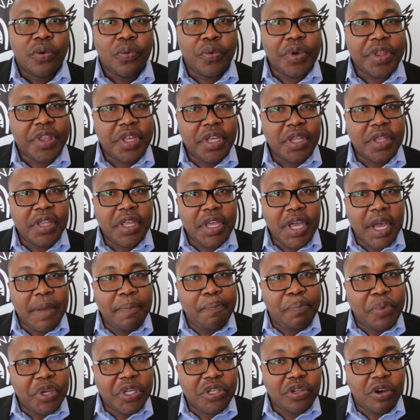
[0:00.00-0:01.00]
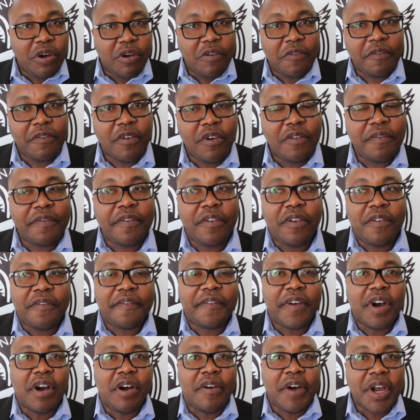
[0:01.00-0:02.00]
within the ambit
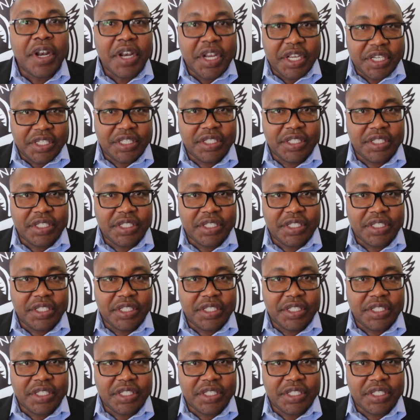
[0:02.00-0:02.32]
of our